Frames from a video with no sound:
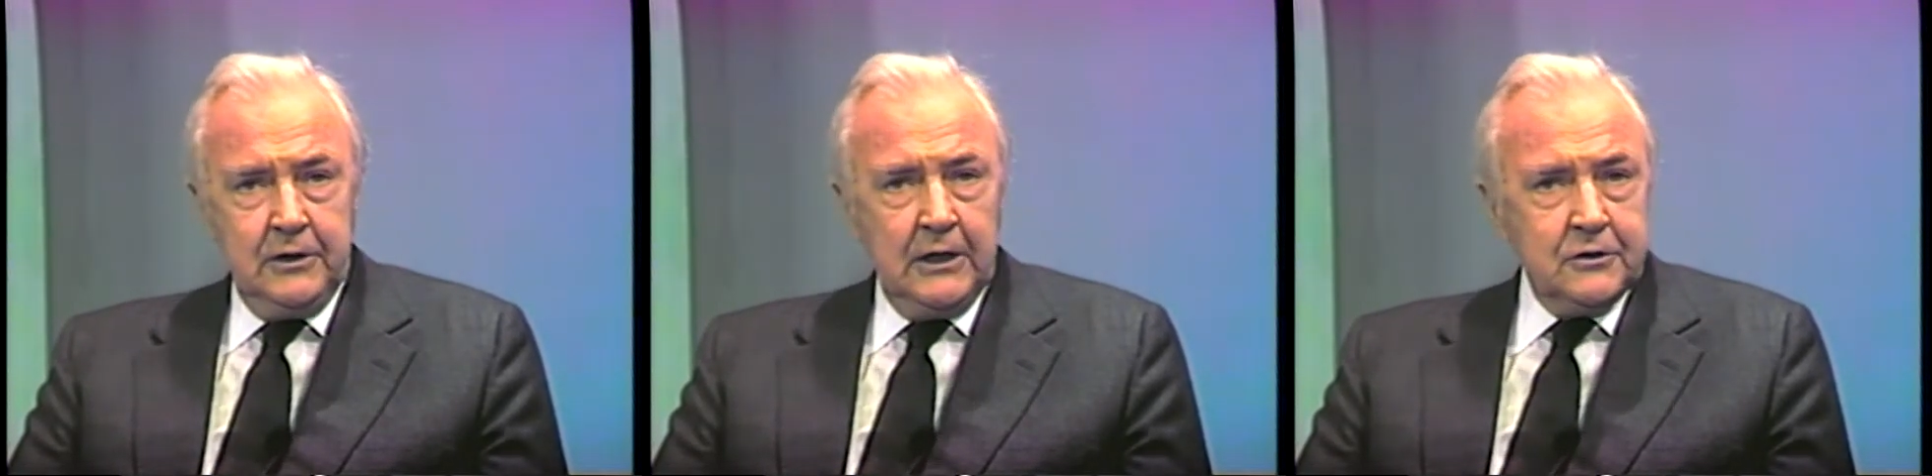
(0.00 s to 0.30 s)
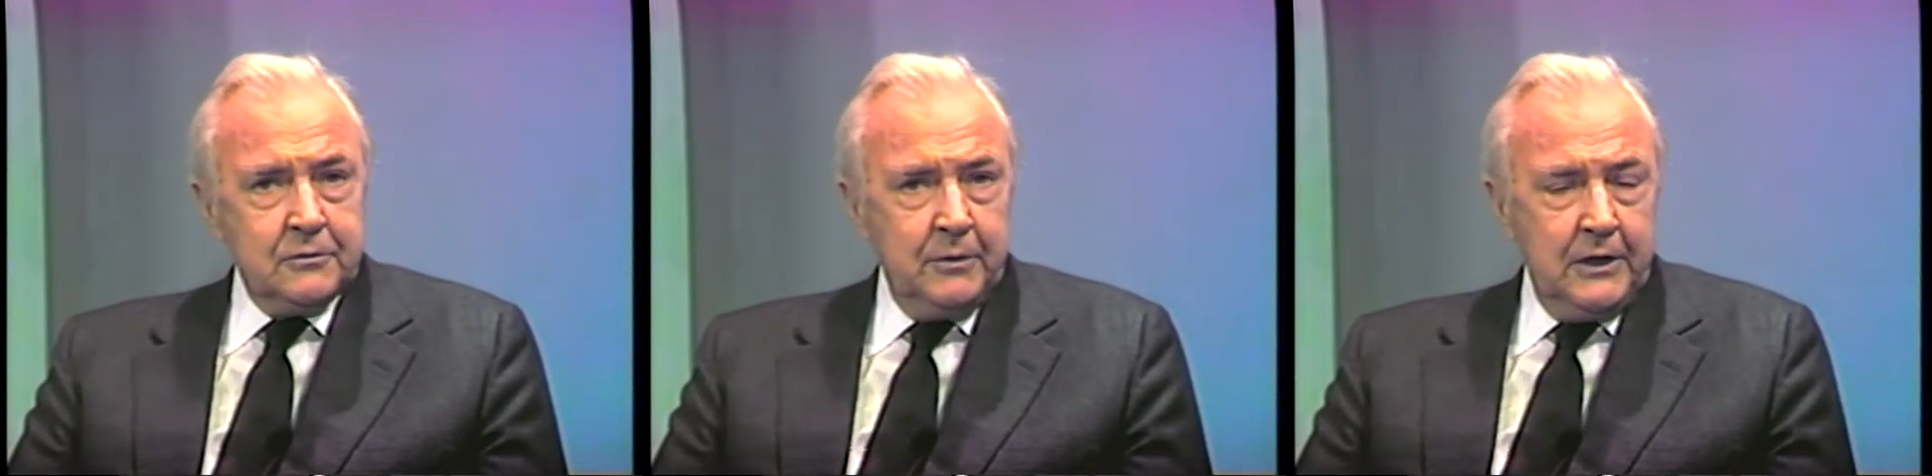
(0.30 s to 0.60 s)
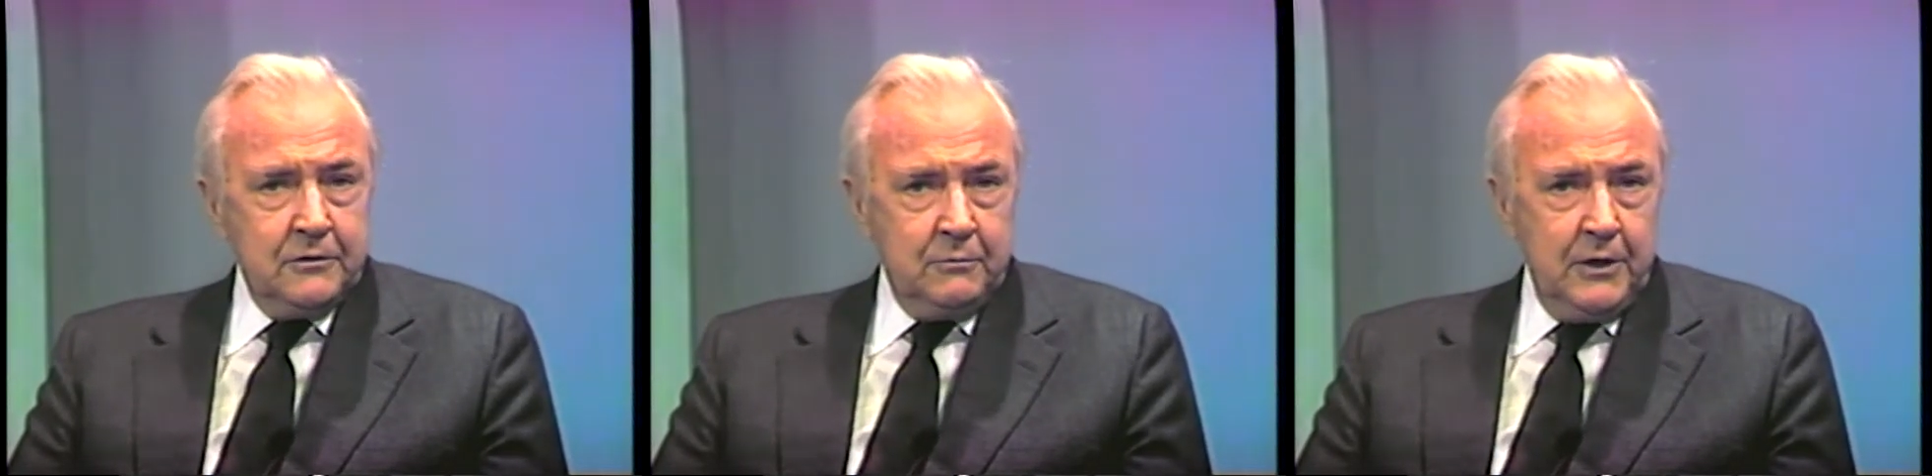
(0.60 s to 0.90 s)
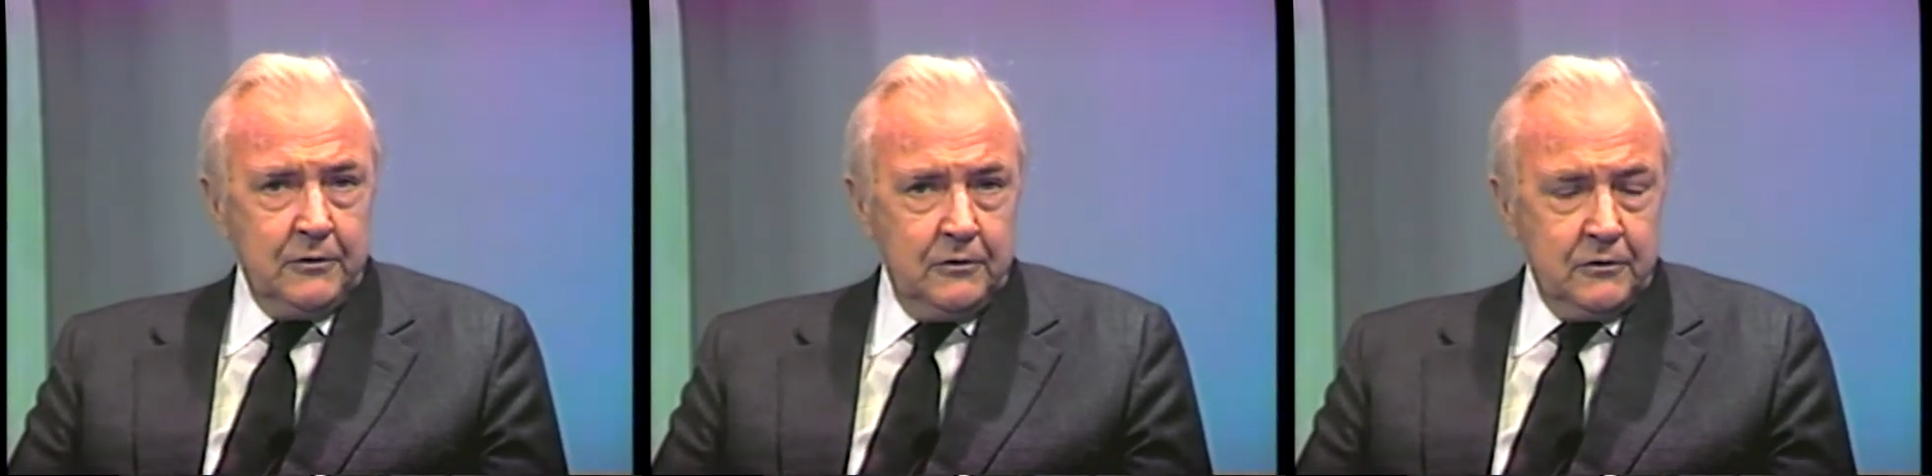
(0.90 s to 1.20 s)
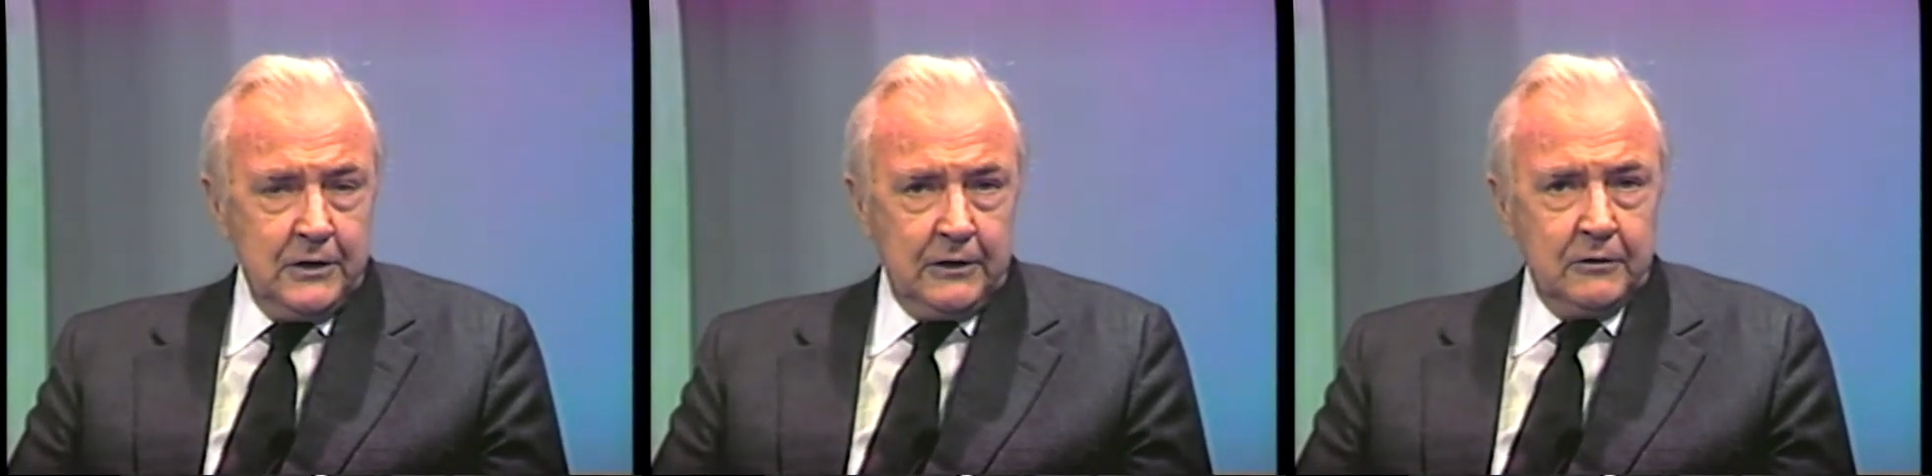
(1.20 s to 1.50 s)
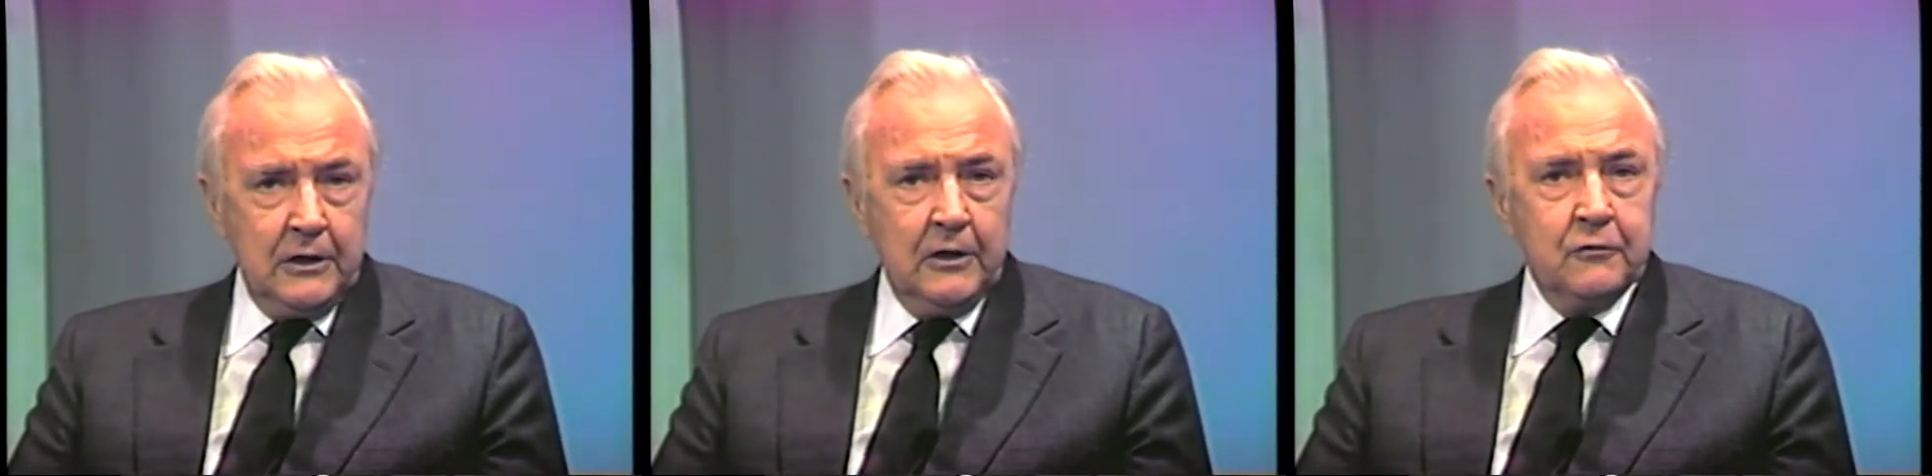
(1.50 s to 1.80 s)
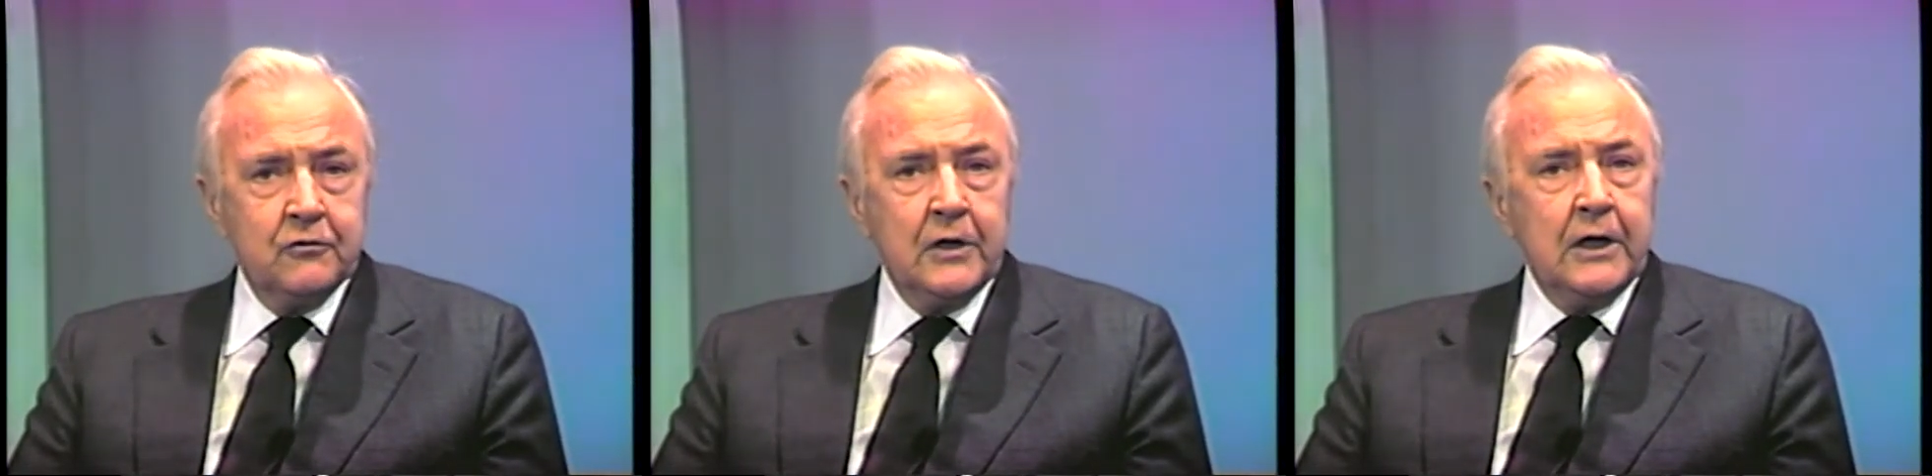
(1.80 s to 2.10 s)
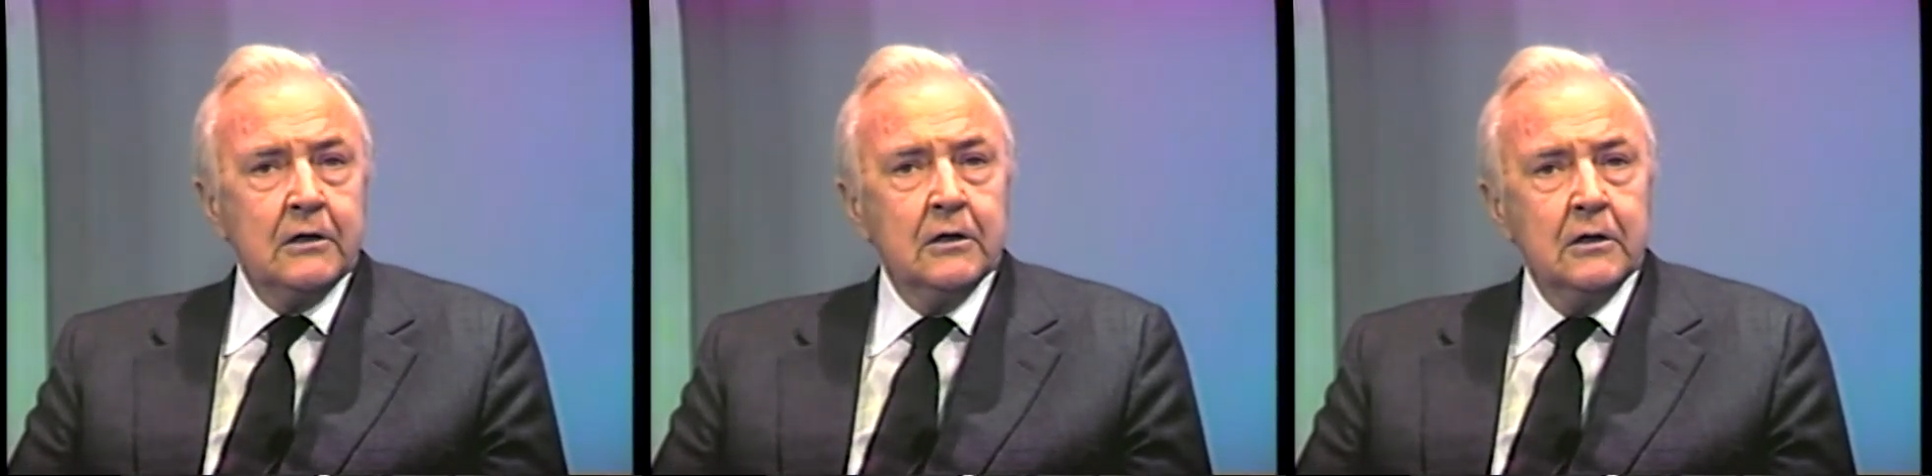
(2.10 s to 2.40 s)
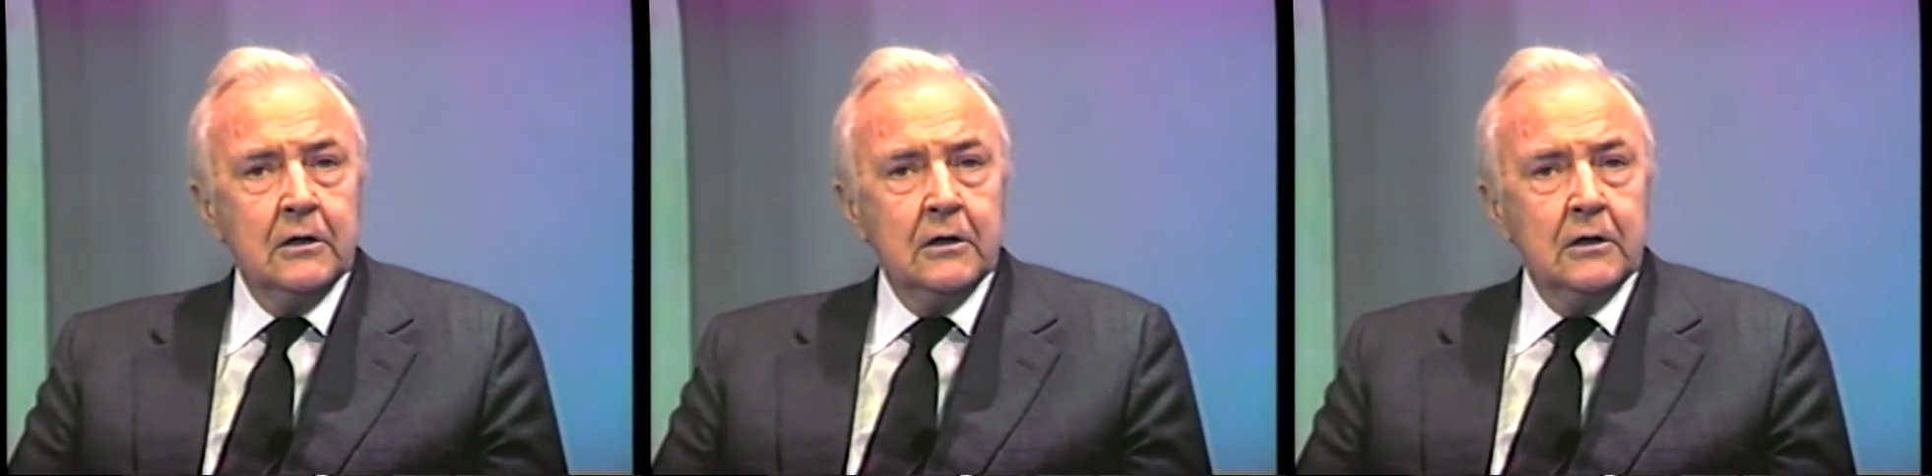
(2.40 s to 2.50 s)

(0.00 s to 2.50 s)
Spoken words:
Dulles by his brother, the Secretary of State,